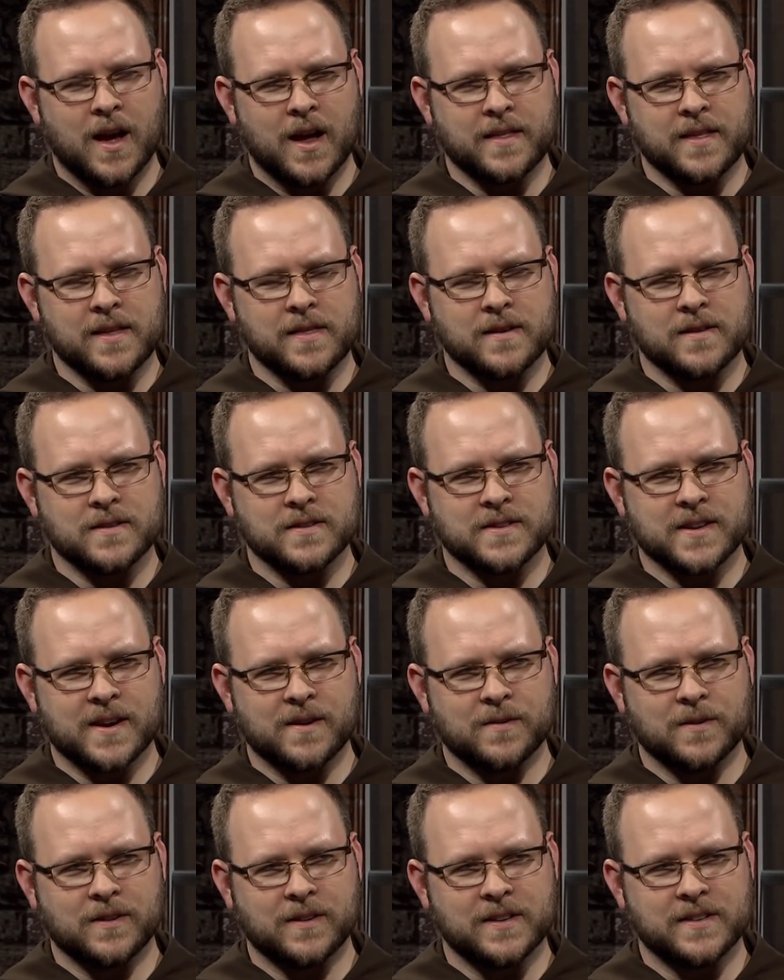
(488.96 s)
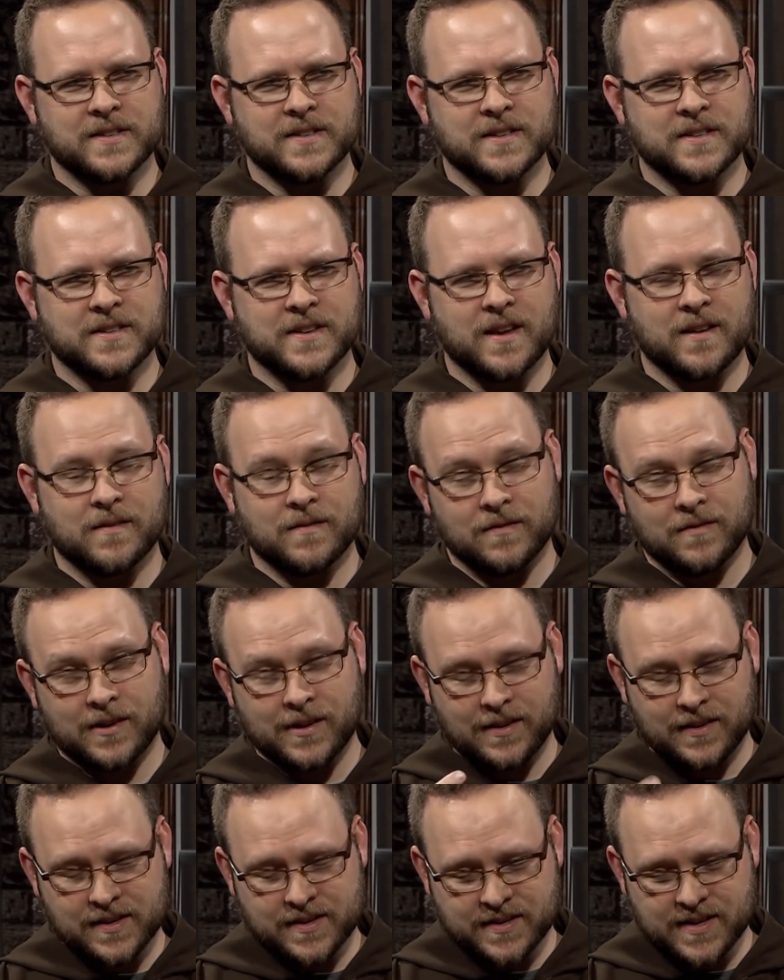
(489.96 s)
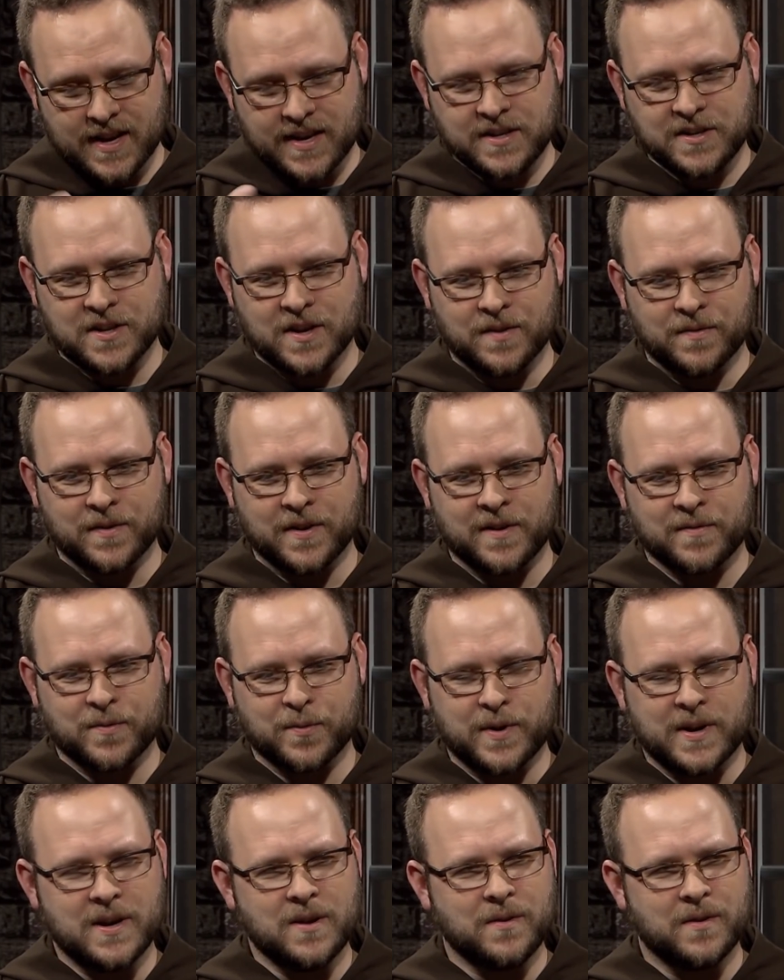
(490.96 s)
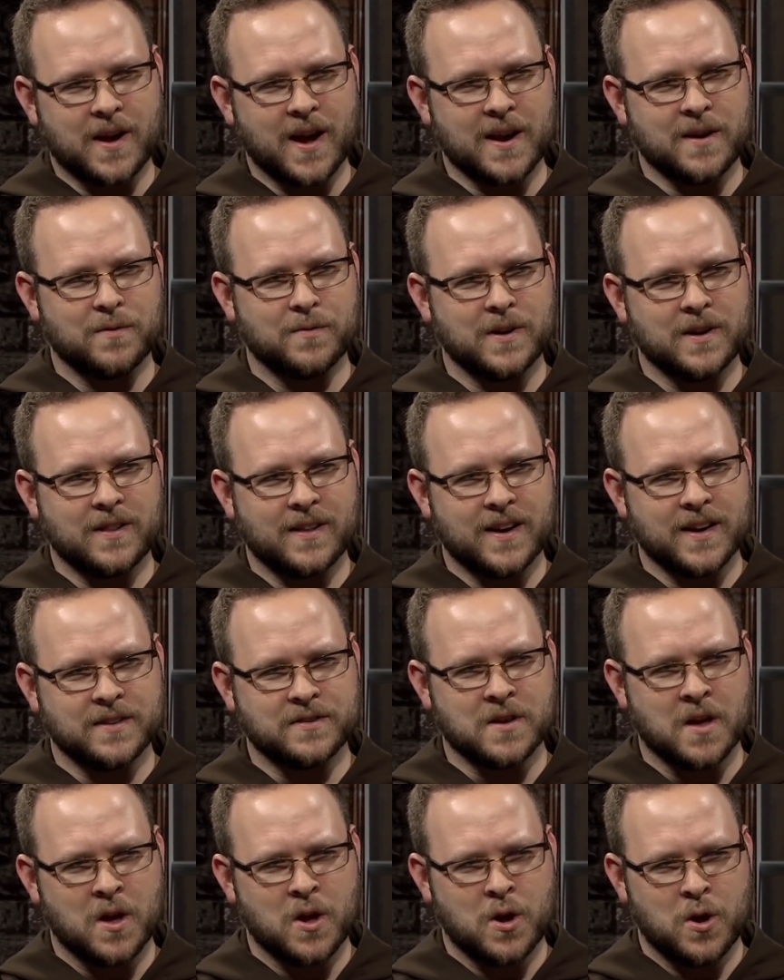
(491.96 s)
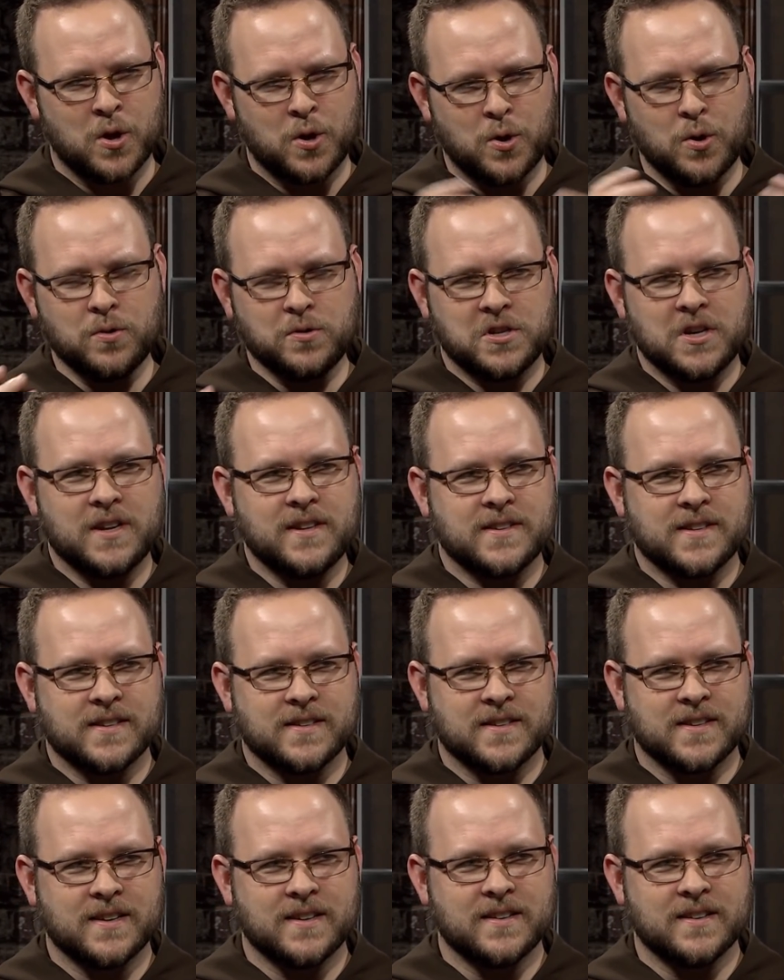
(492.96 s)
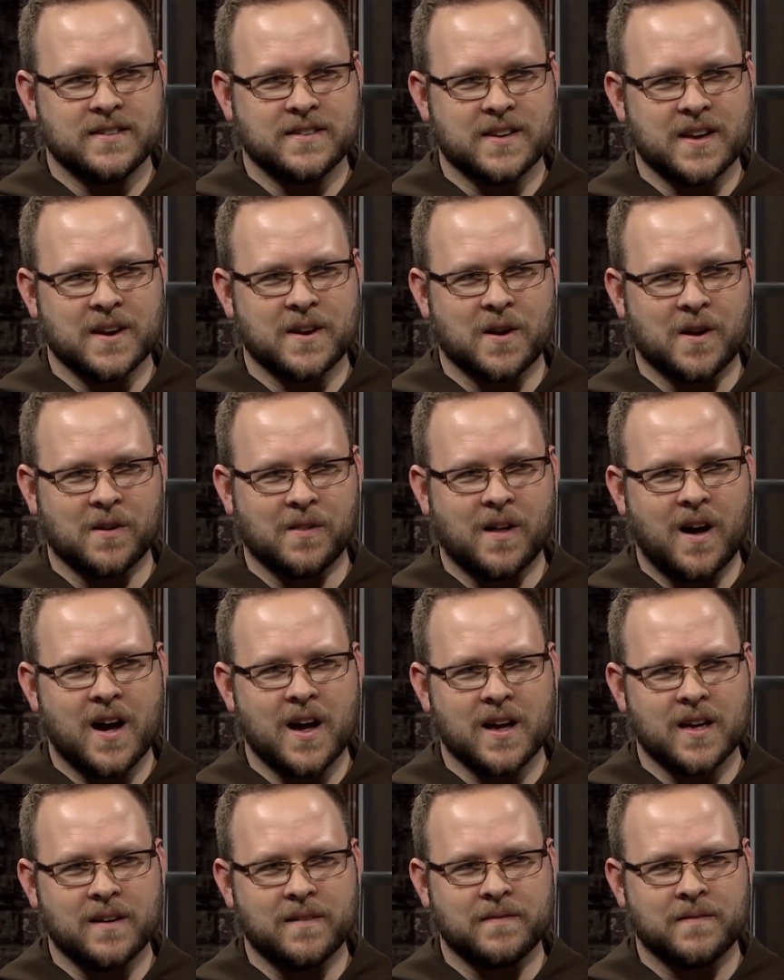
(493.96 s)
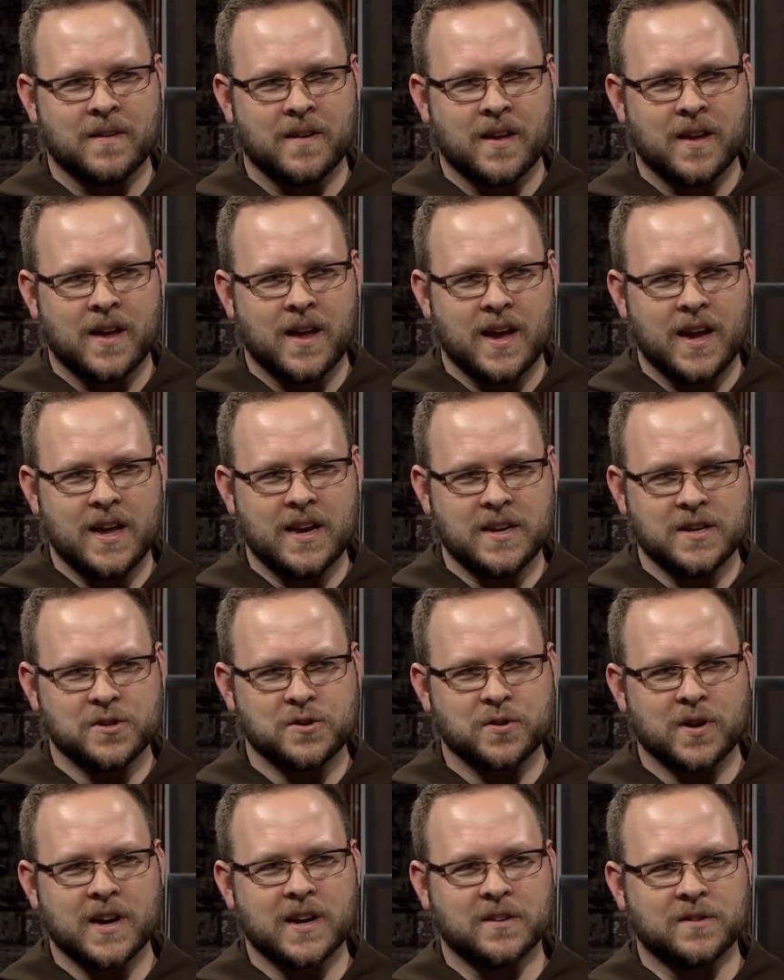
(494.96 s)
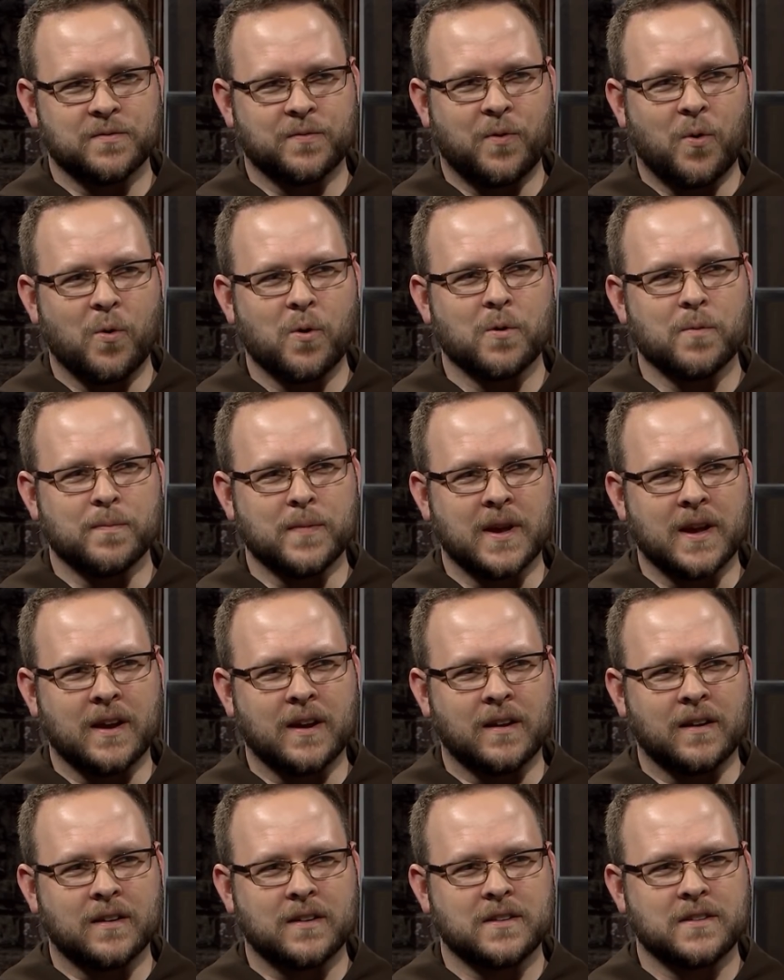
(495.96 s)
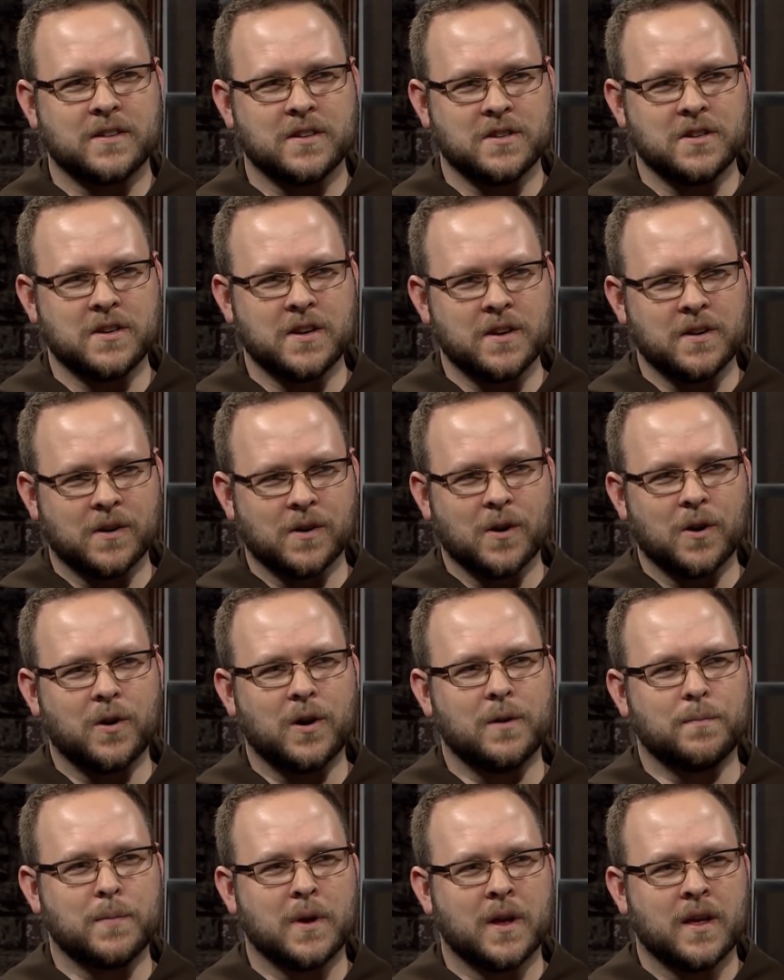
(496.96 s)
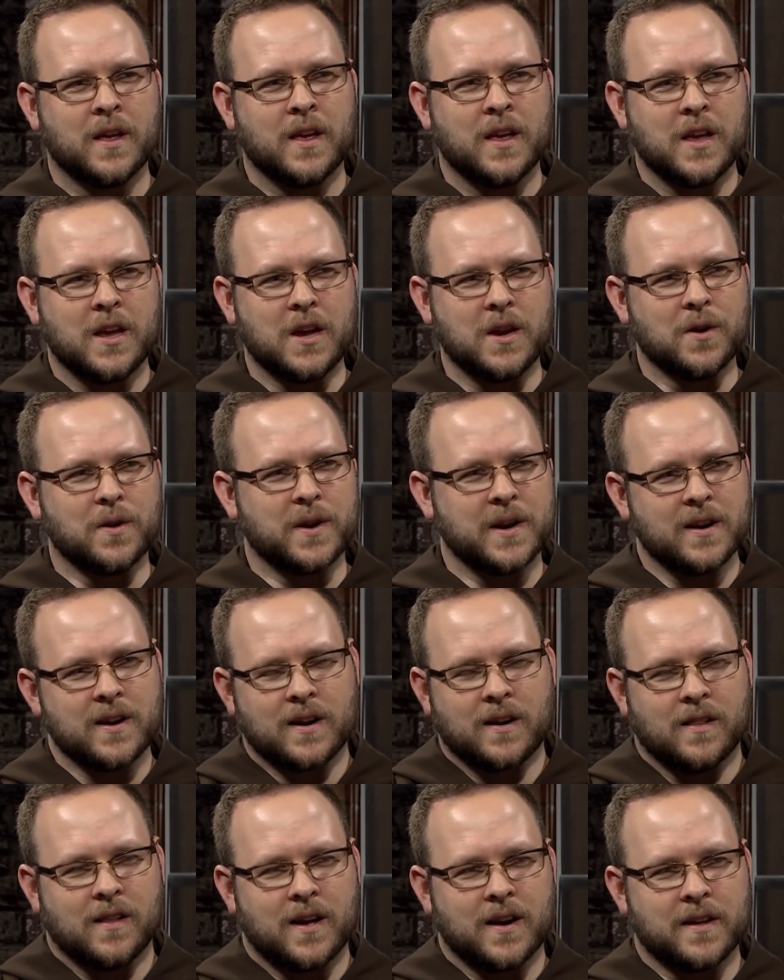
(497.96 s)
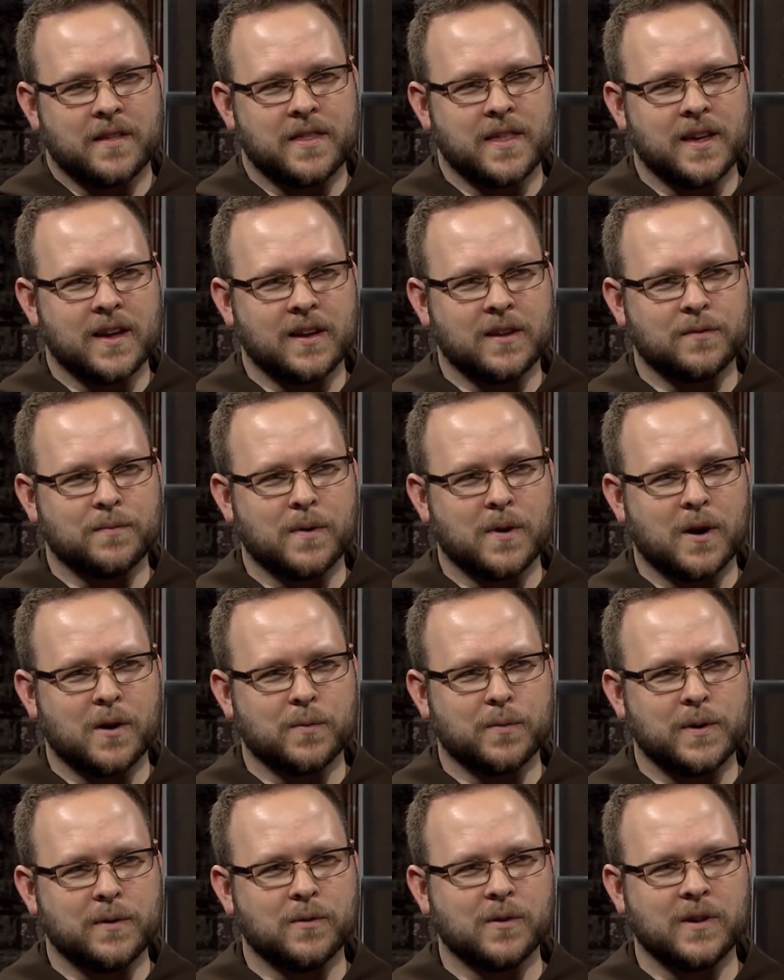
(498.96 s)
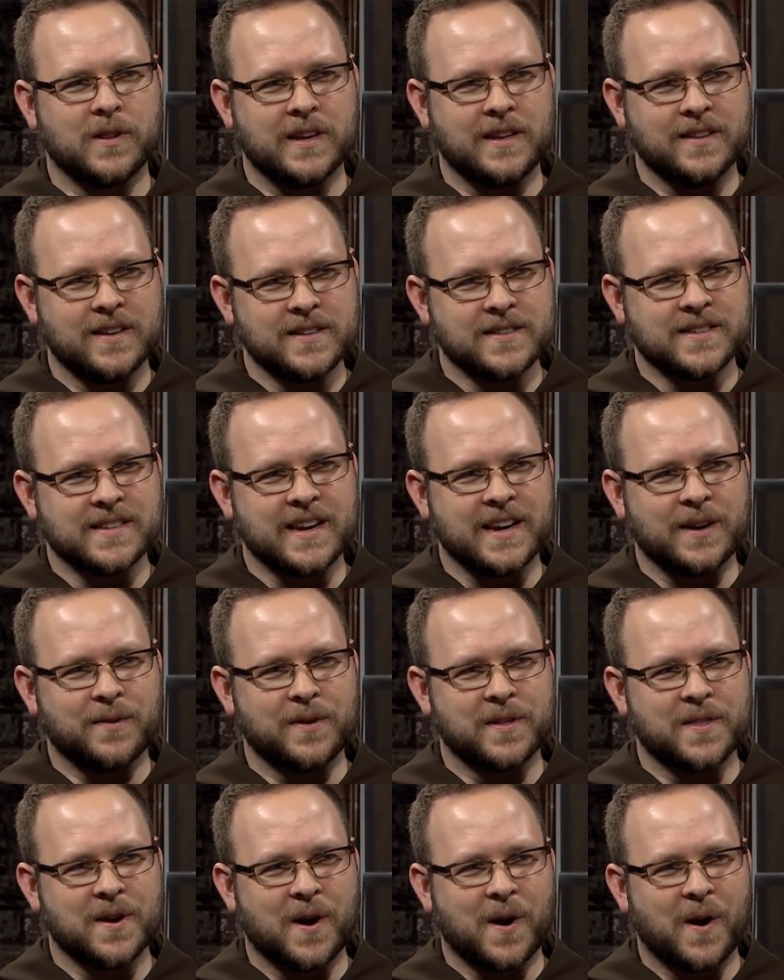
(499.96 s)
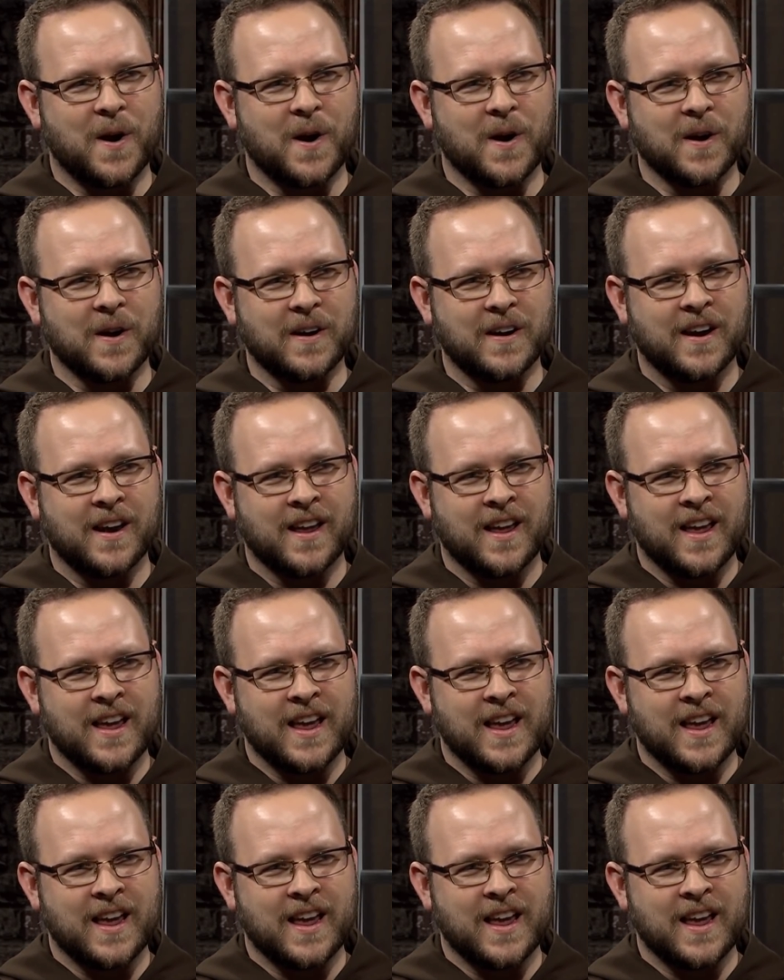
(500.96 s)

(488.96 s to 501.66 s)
I think there is that realiz- realization whenever we do kind of realize who Jesus is in our life. It is transforming because mm-hmm. you can grow up, you know, hearing a lot of things, but are we really listening with our heart?